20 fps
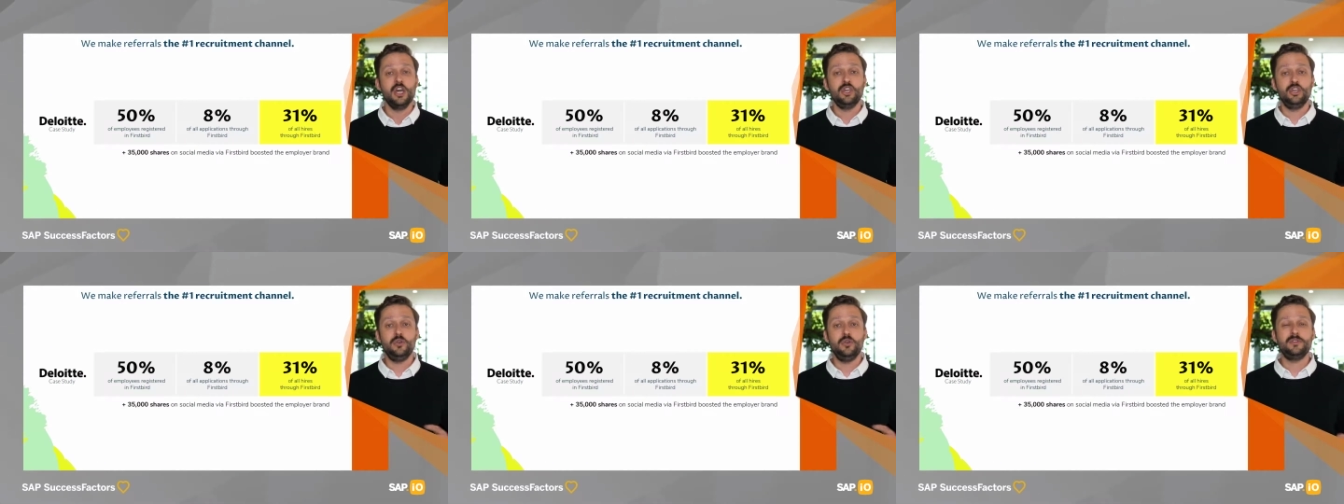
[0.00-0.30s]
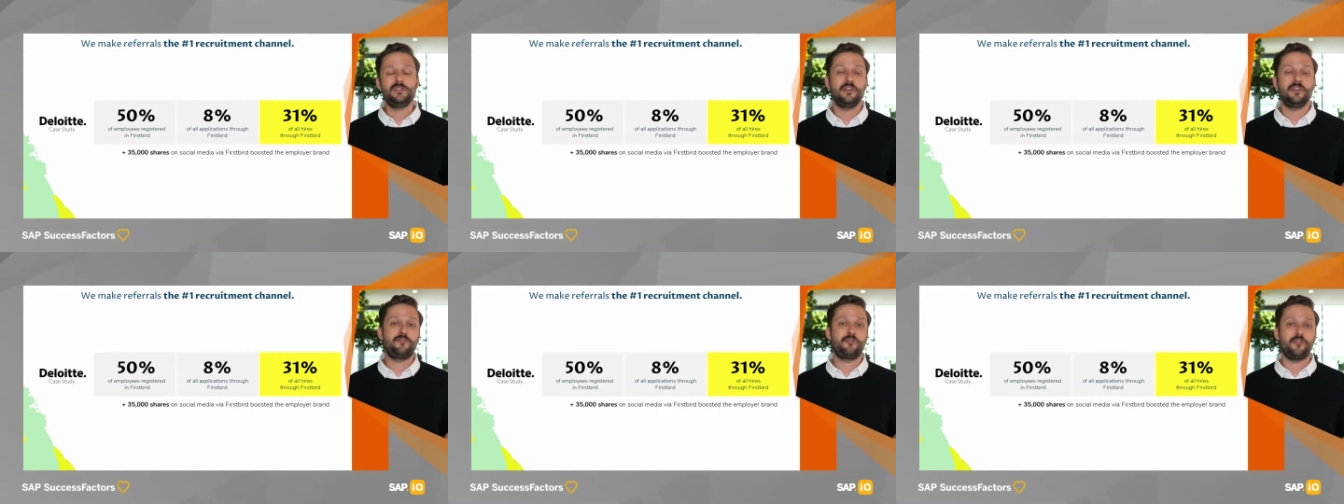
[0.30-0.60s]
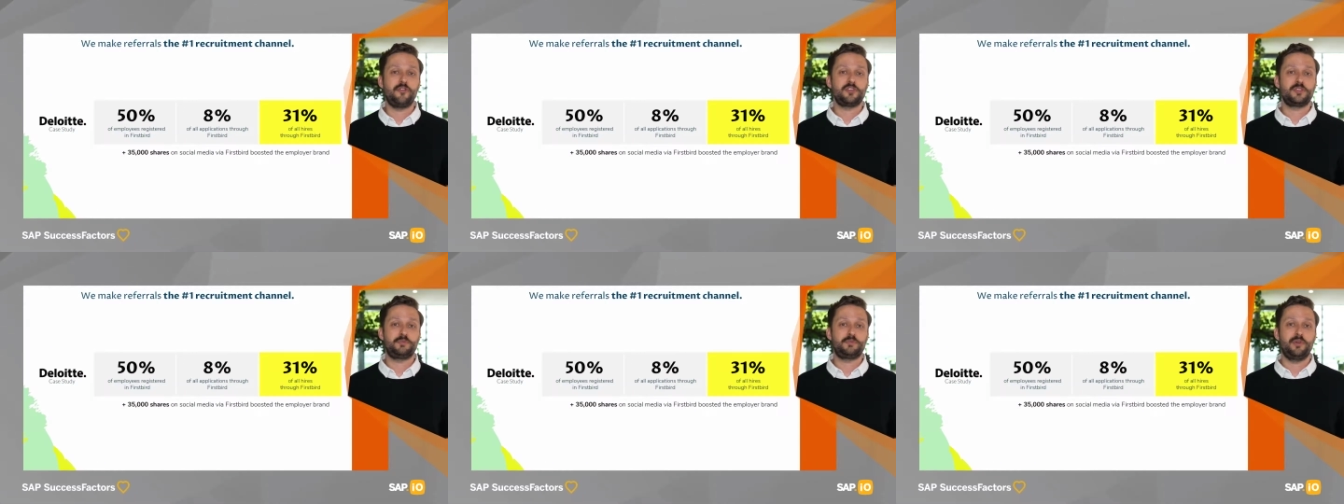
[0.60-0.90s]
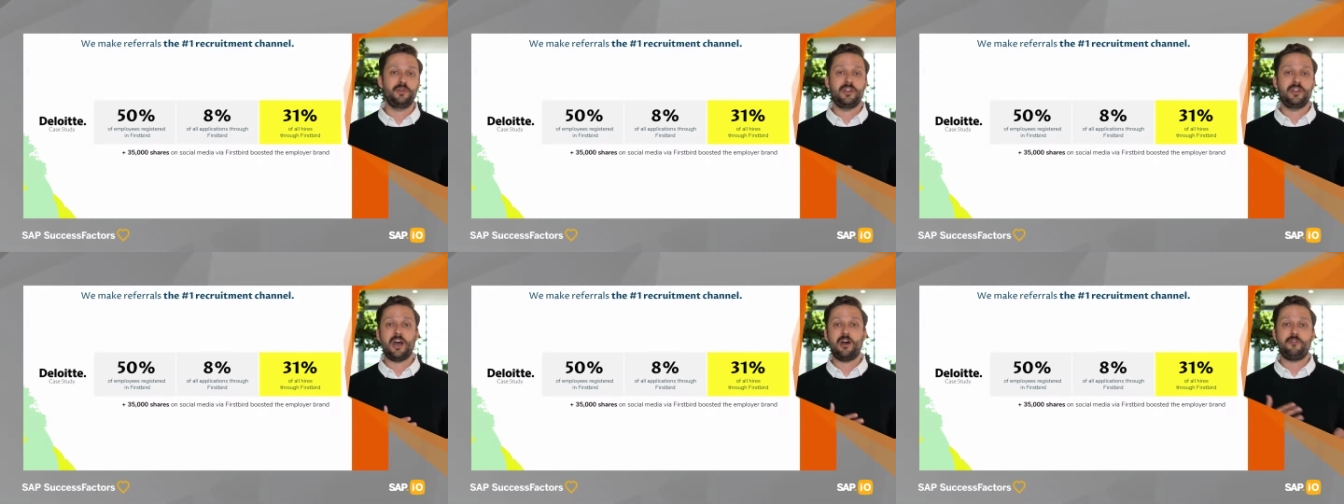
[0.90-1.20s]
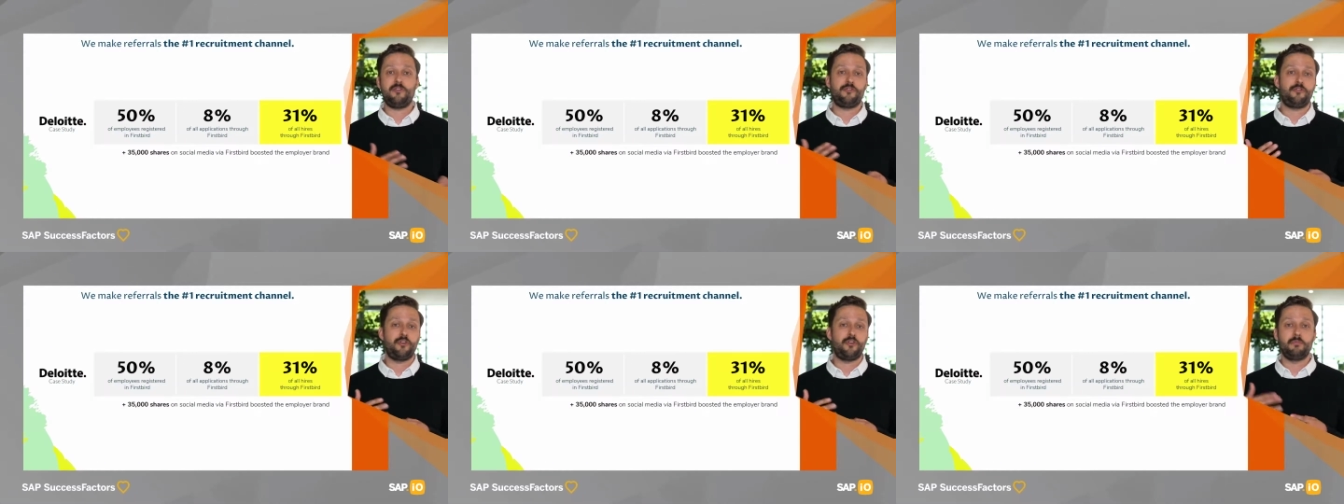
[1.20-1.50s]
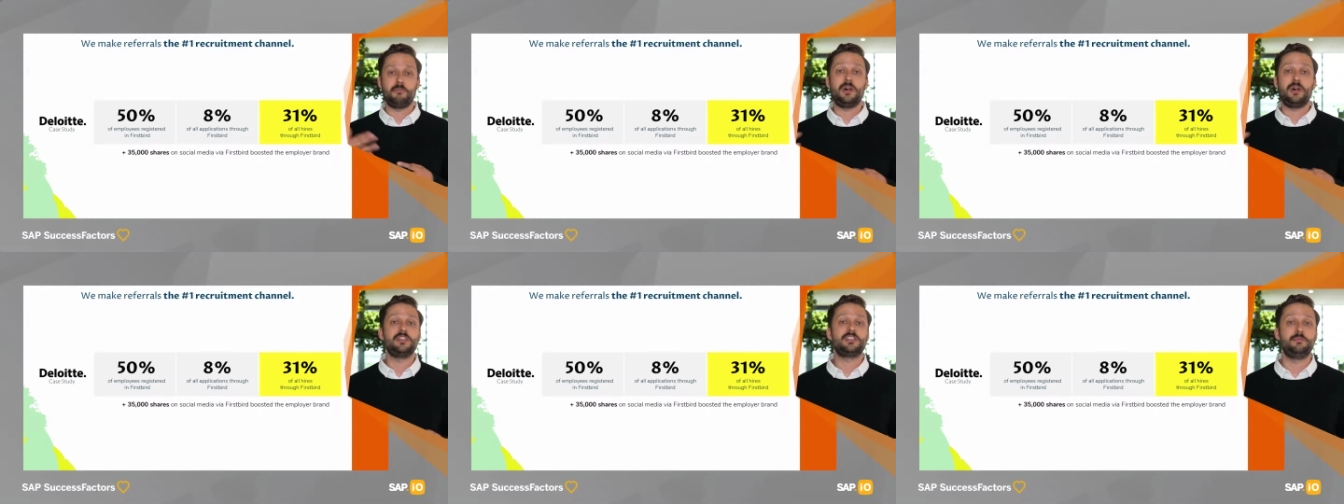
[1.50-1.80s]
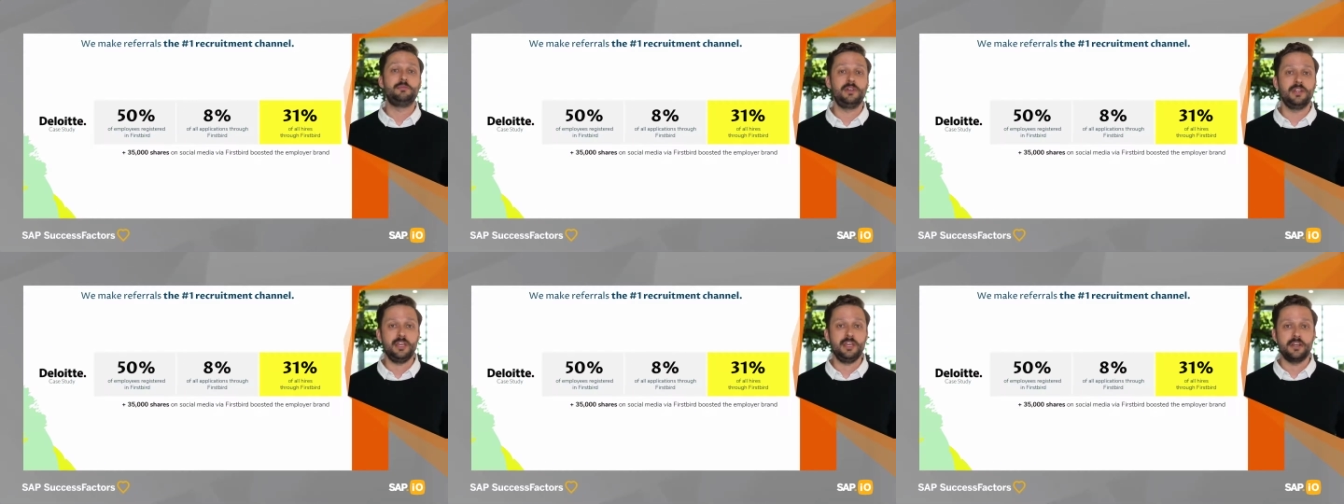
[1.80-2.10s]
using FirstBird now for
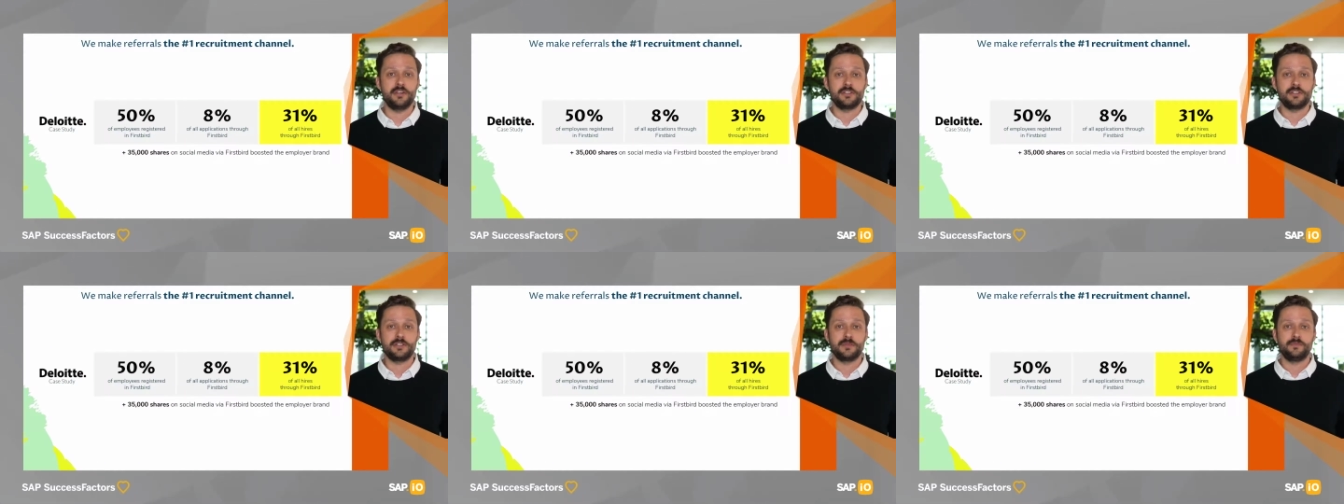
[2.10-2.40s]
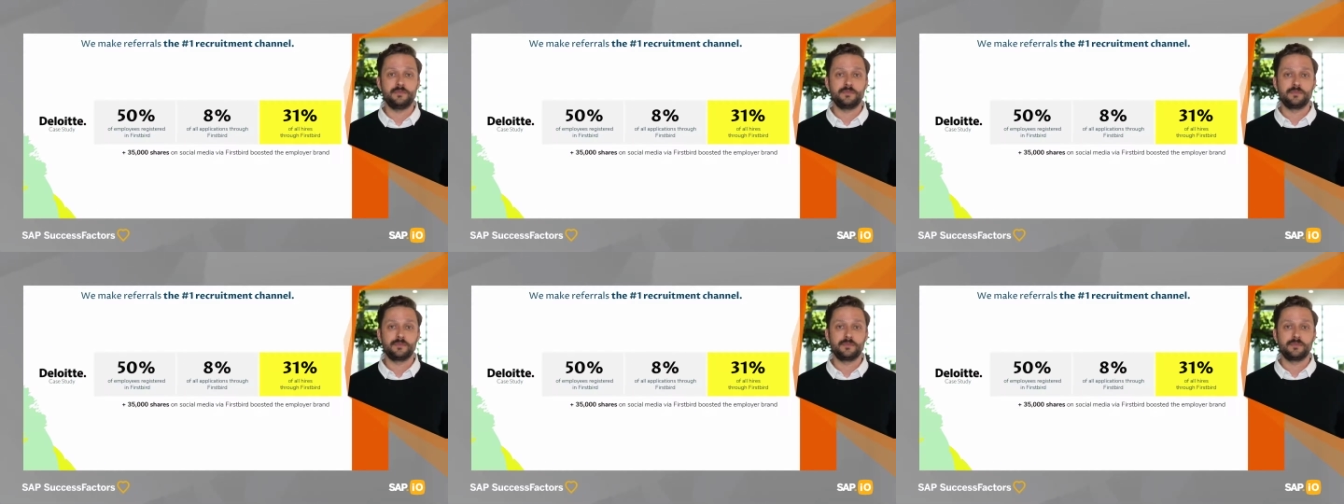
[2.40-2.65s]
multiple years.